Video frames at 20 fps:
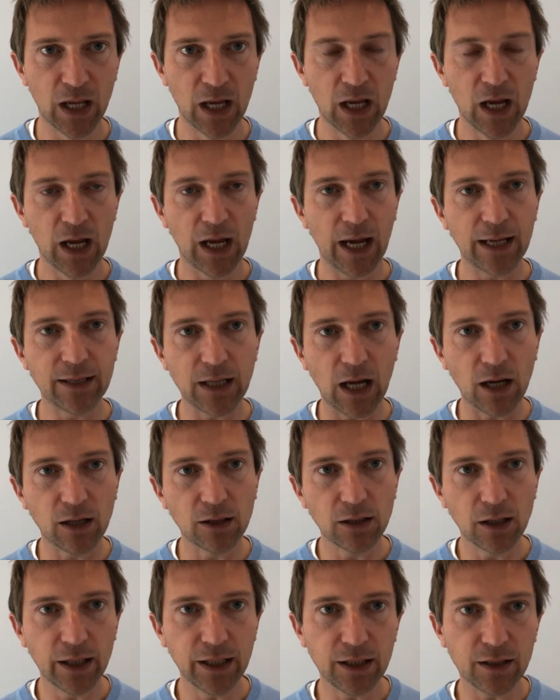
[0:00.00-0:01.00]
And
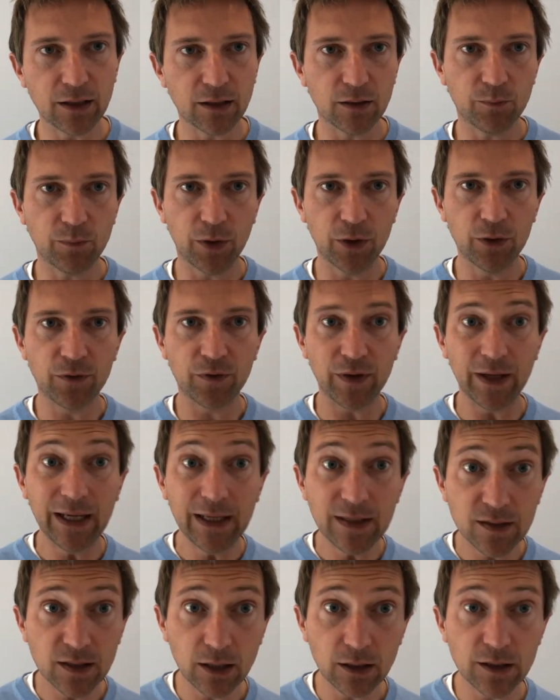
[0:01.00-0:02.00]
unlike both
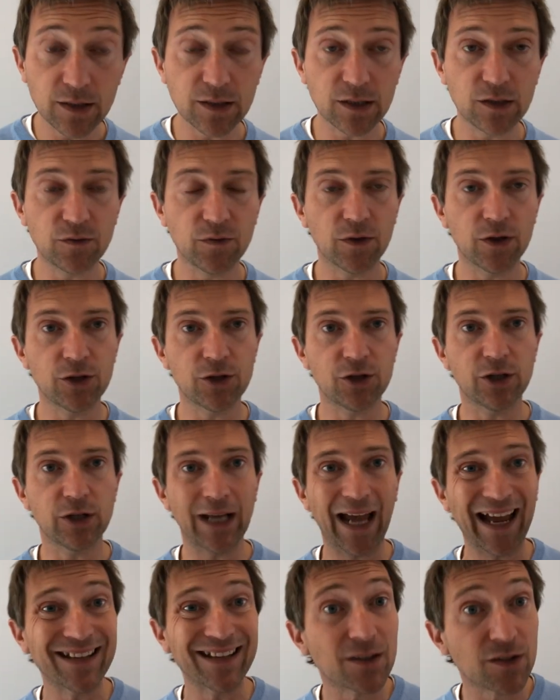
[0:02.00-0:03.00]
Aeschylus' version
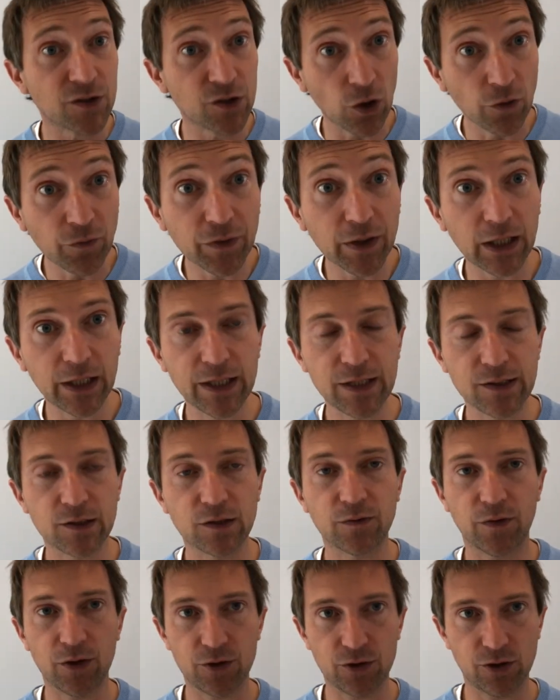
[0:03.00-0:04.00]
and Sophocles'
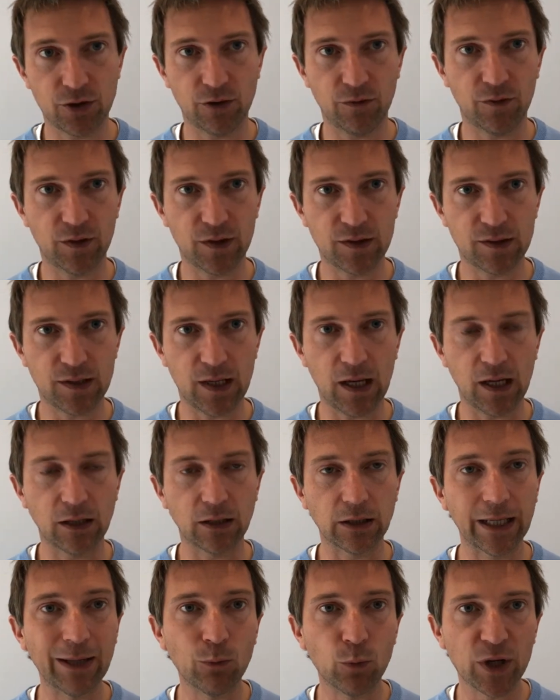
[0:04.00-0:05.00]
version of this
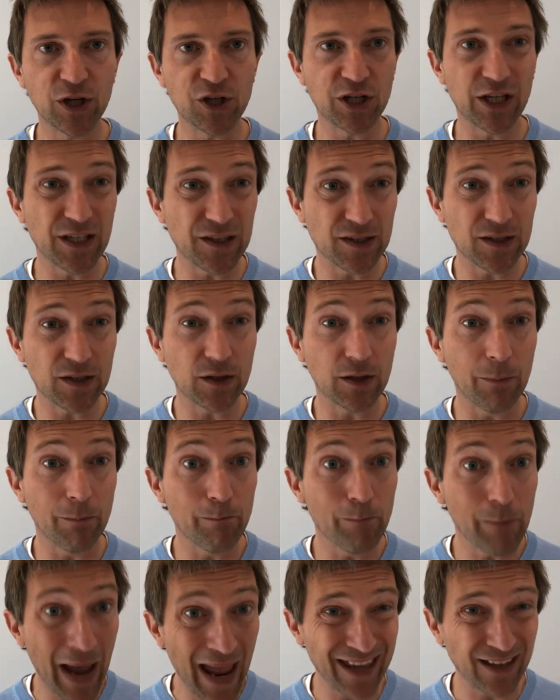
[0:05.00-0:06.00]
tale, in which it's the
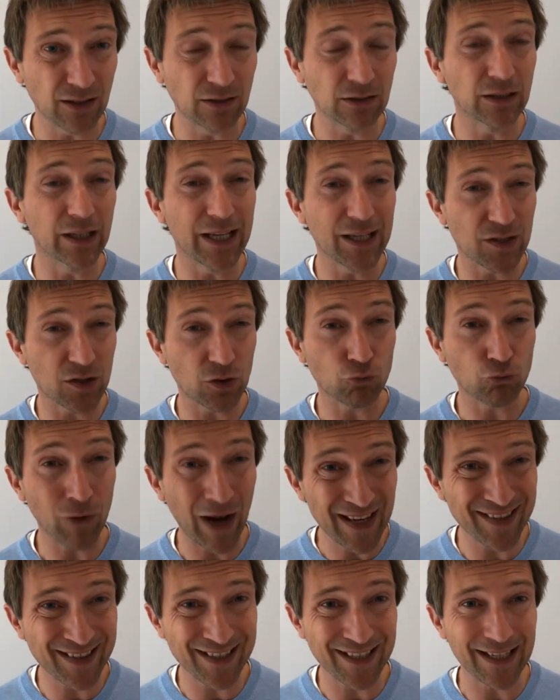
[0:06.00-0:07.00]
male, it's
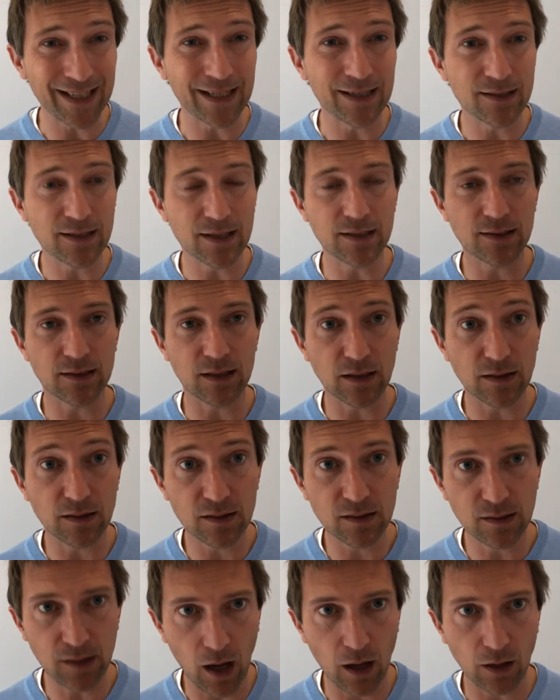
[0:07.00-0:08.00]
Orestes, it's the
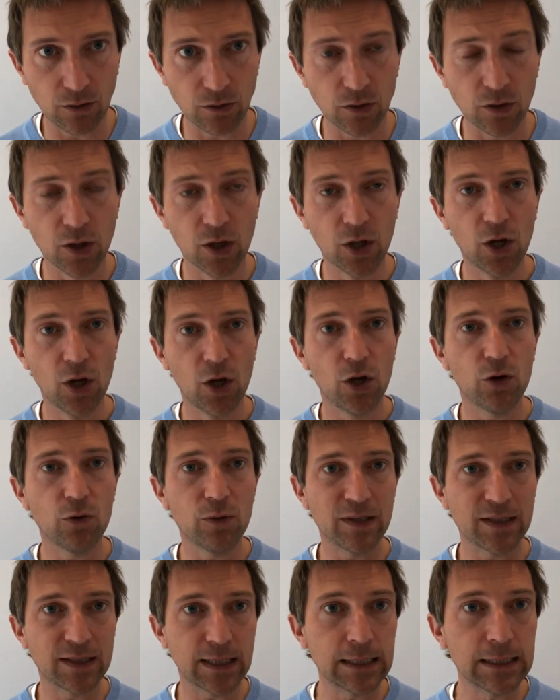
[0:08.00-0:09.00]
son, who
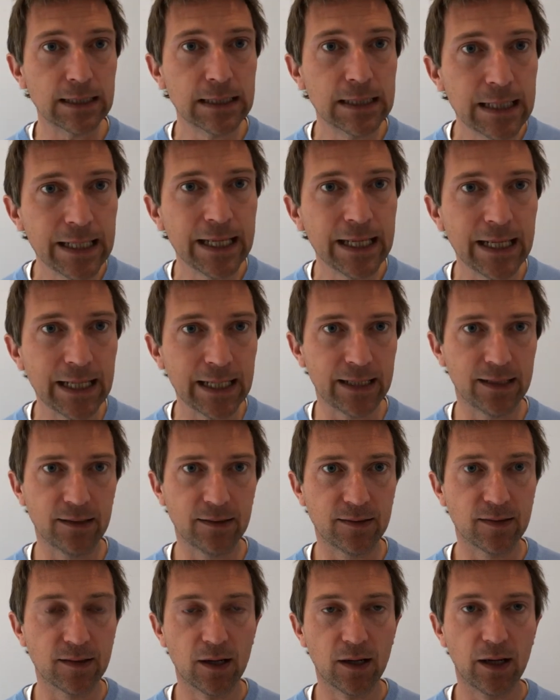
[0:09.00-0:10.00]
is the
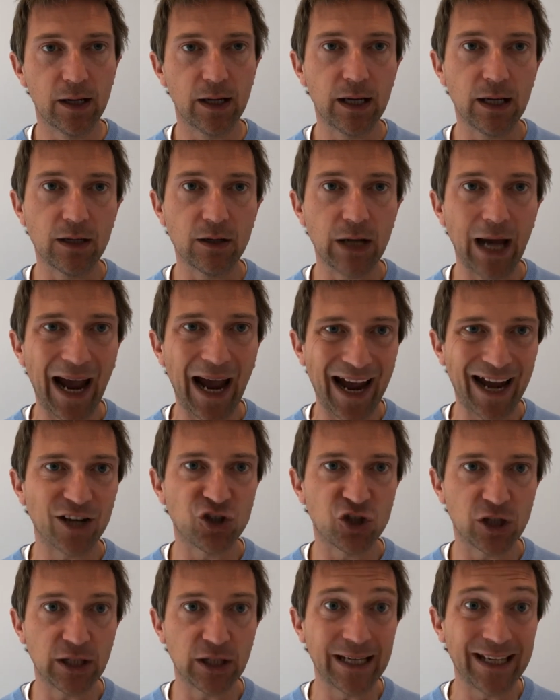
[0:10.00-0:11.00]
lead in
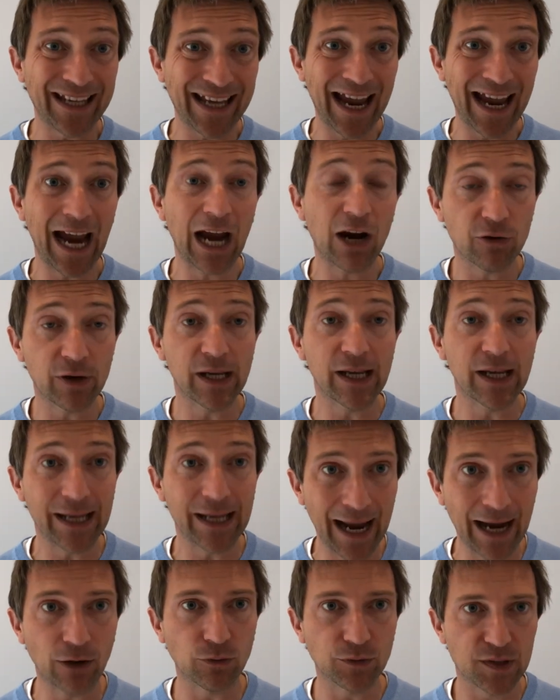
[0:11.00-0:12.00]
actually carrying
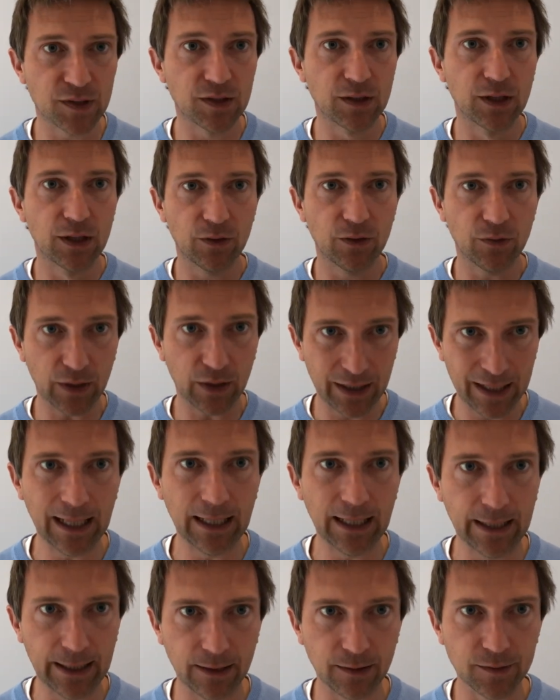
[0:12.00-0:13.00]
out the
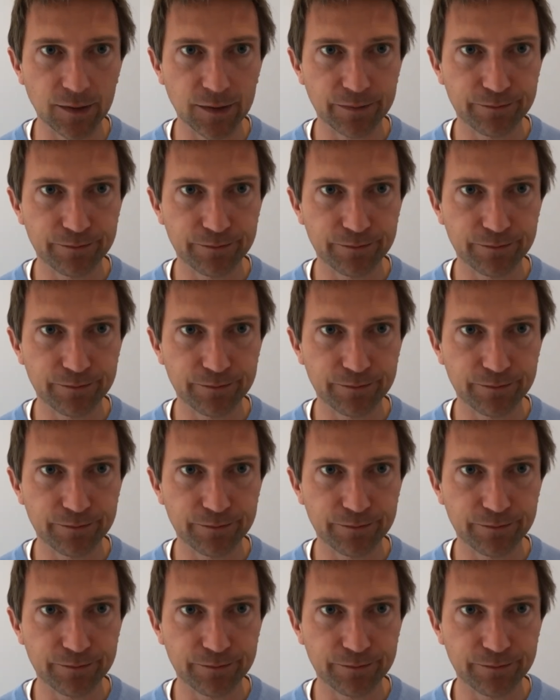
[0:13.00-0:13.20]
killings